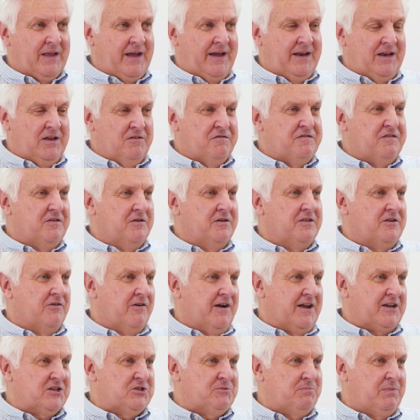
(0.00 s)
any
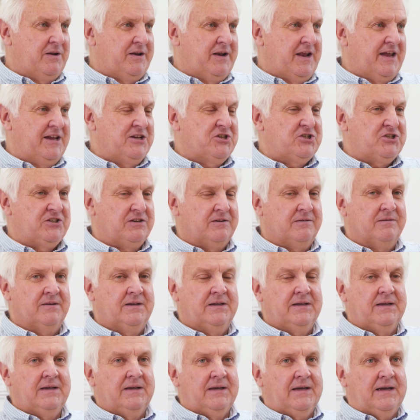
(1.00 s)
further explanation.
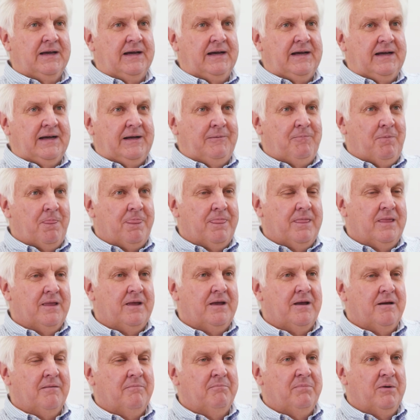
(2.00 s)

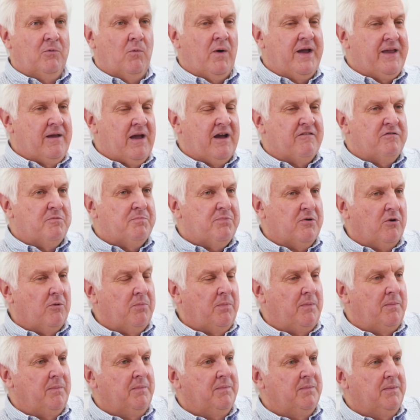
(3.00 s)
But where you have a
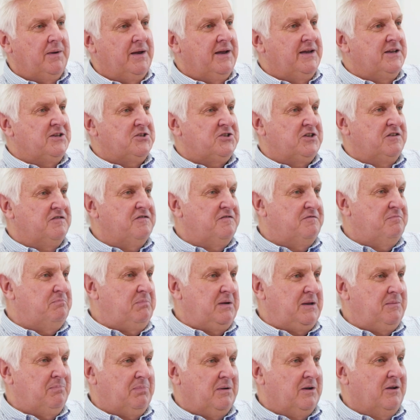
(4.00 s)
problem is if
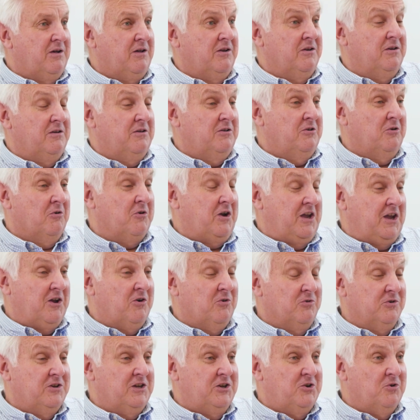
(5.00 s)
people aren't
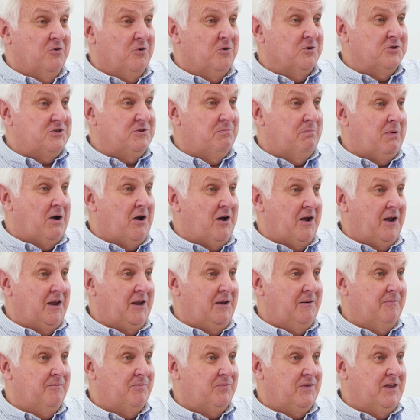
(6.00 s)
knocking on your door to
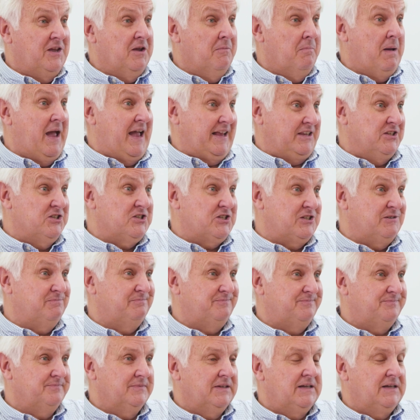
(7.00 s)
buy your beds.